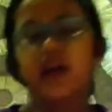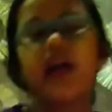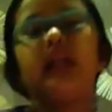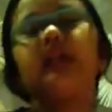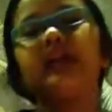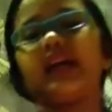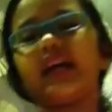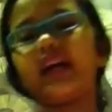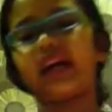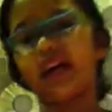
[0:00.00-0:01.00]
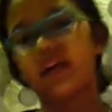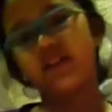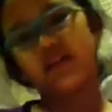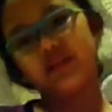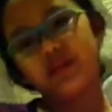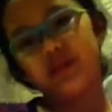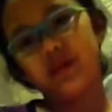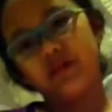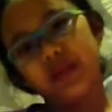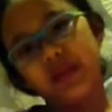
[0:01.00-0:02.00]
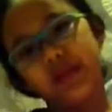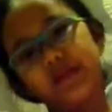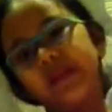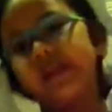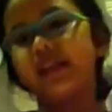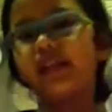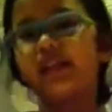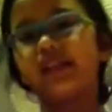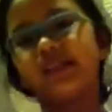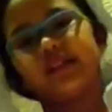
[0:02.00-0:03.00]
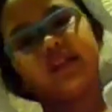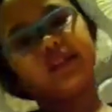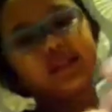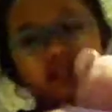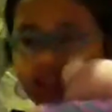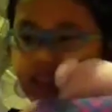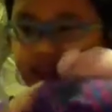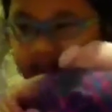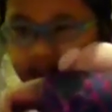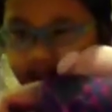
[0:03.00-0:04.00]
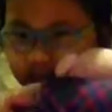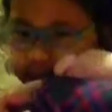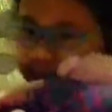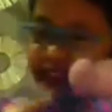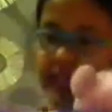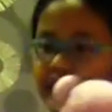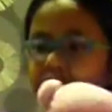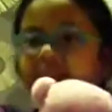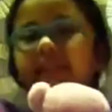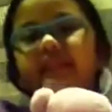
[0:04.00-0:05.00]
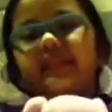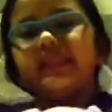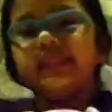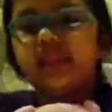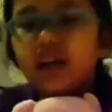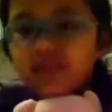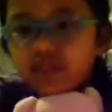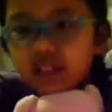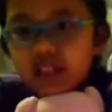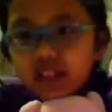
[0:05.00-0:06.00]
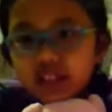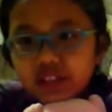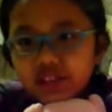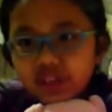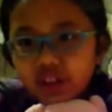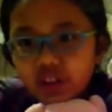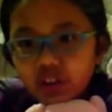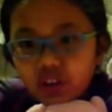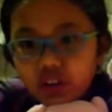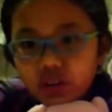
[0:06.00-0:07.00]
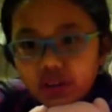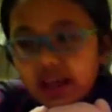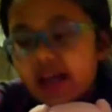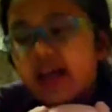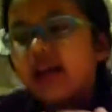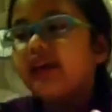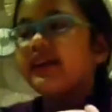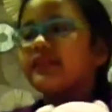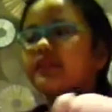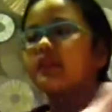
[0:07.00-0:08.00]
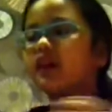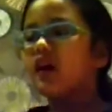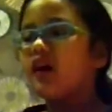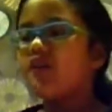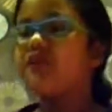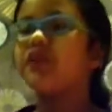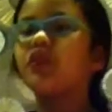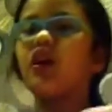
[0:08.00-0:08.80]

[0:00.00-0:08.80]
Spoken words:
And you like can care them about babies. Yeah, it's really tight and stuff. So yeah, and for the